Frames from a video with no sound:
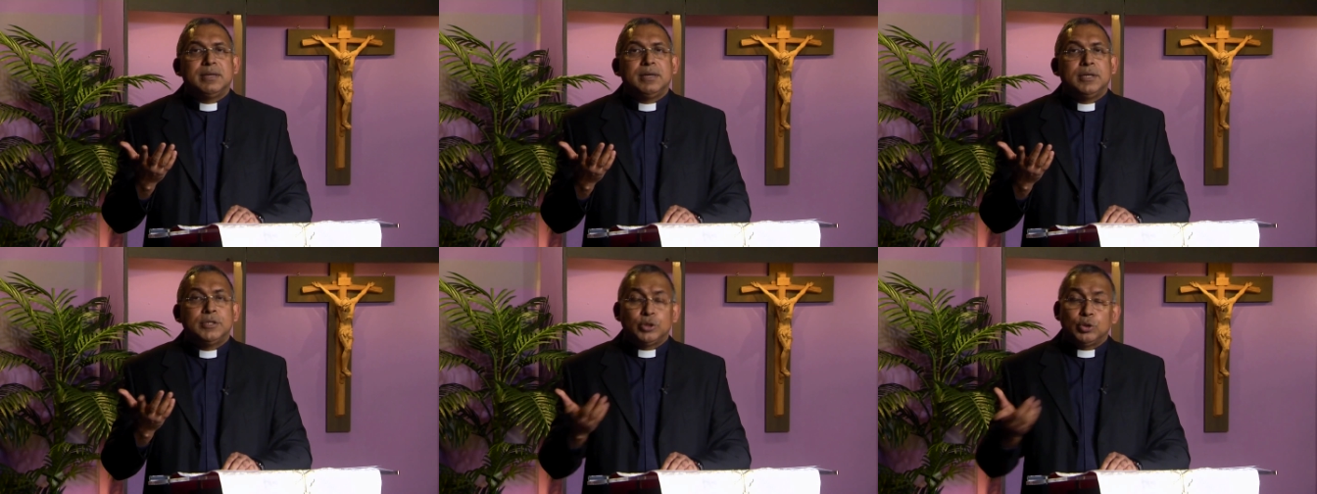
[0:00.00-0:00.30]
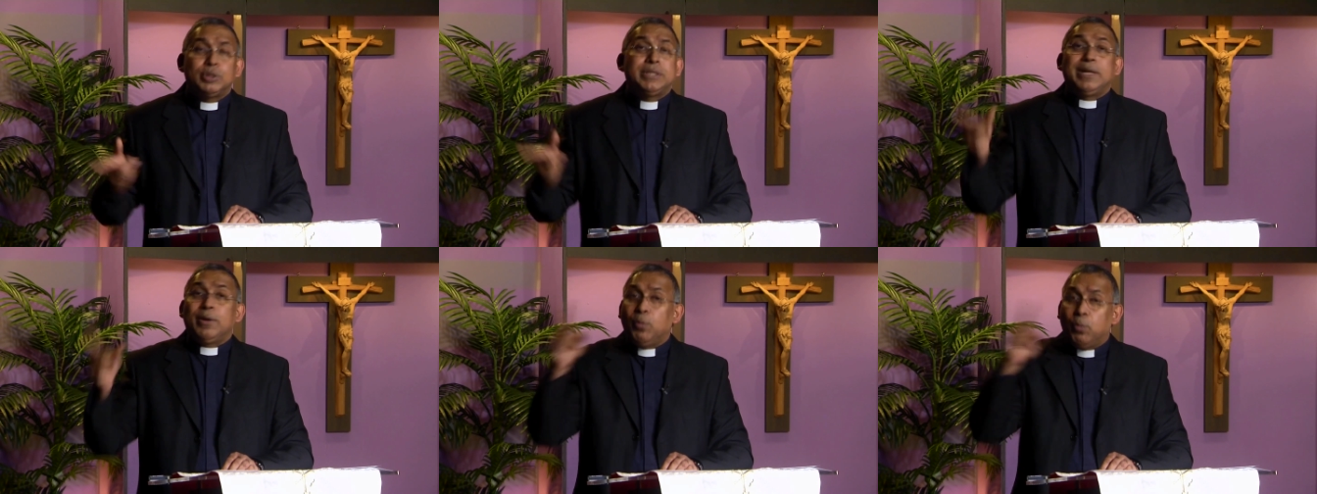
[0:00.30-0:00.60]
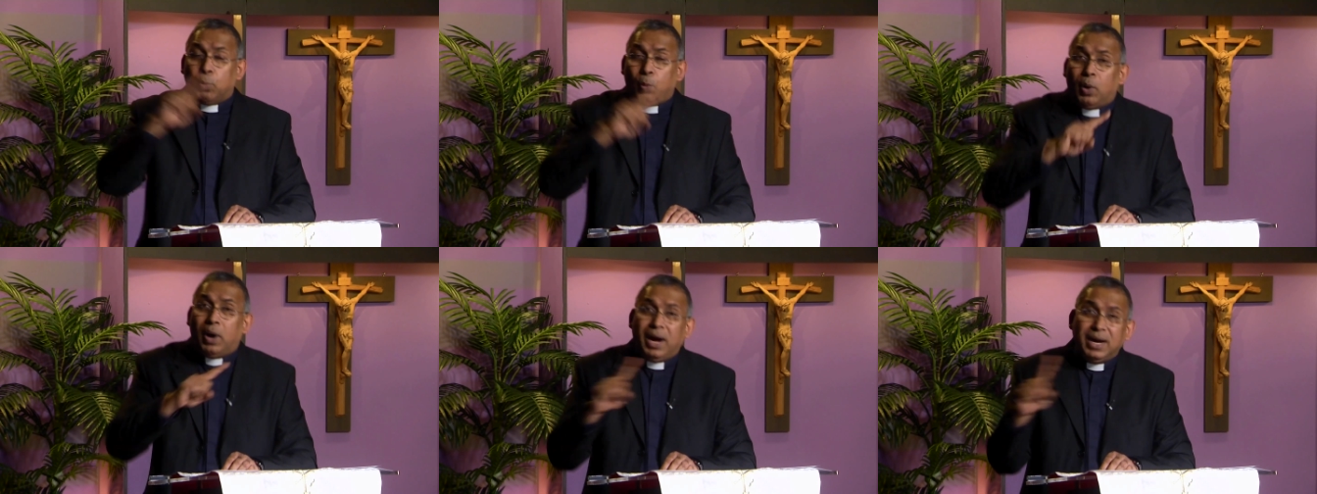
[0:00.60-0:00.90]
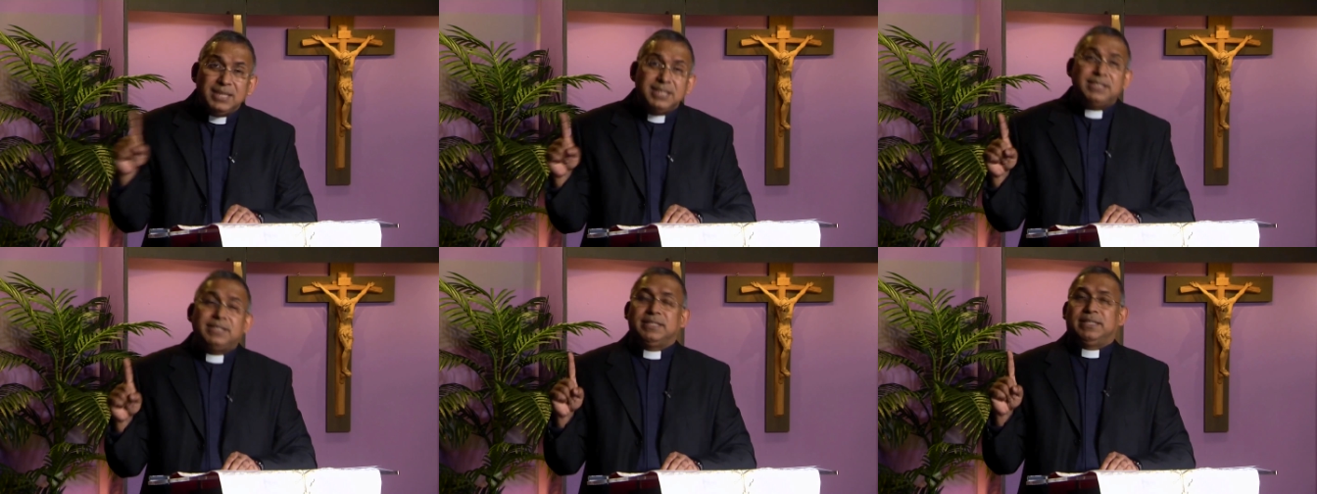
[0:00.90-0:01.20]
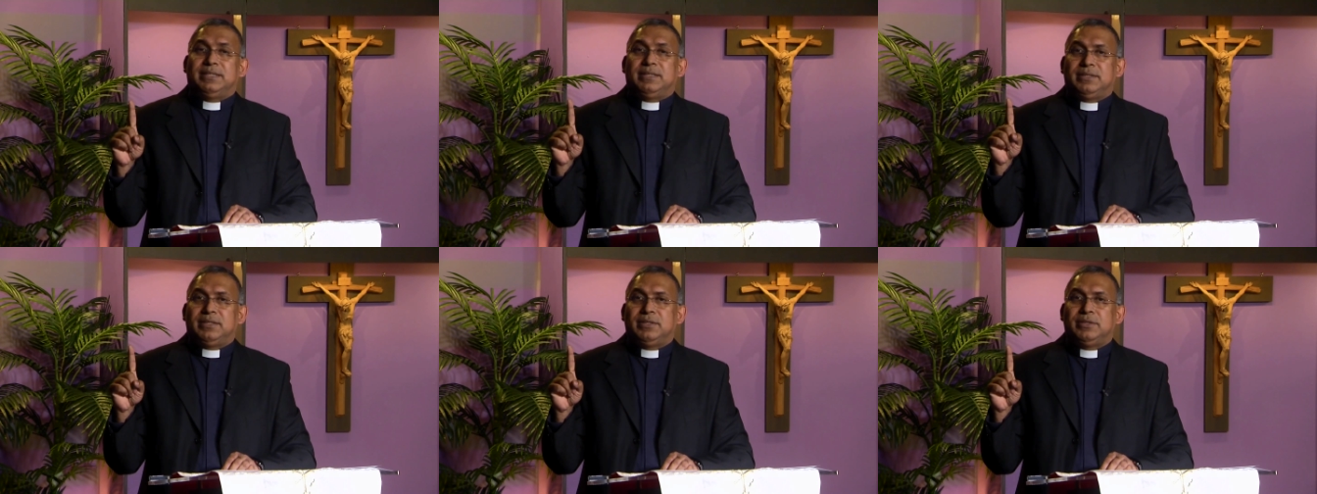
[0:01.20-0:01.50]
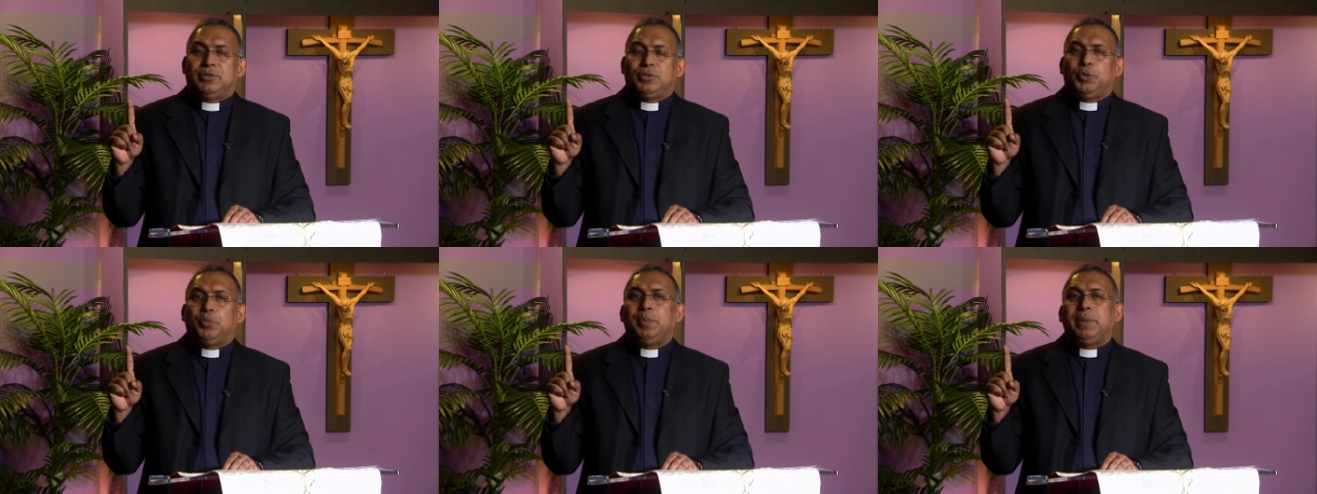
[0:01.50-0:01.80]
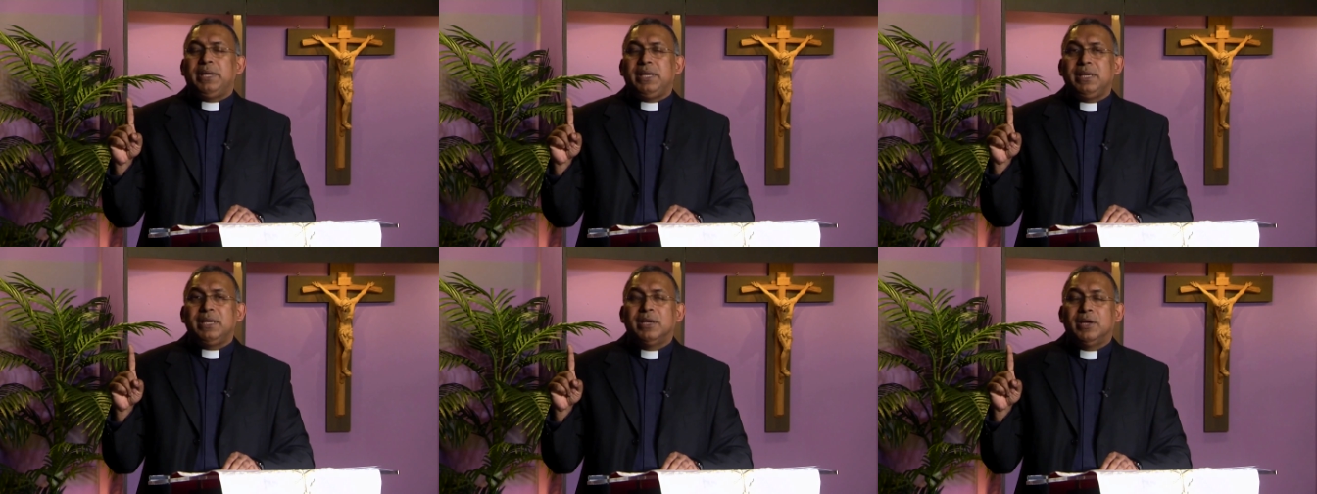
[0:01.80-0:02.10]
So they wanted to
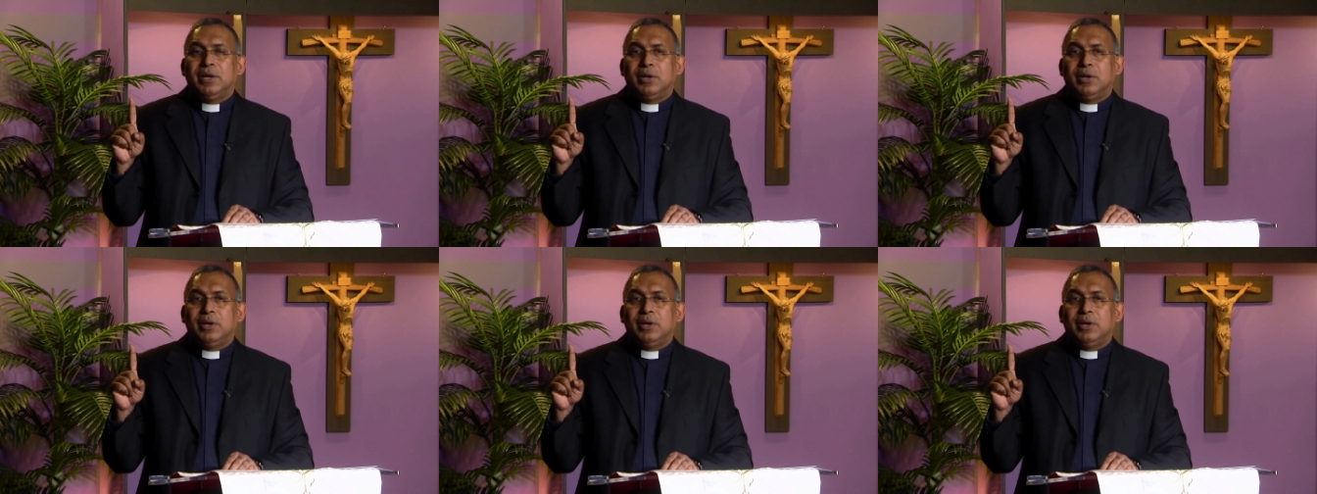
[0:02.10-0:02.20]
be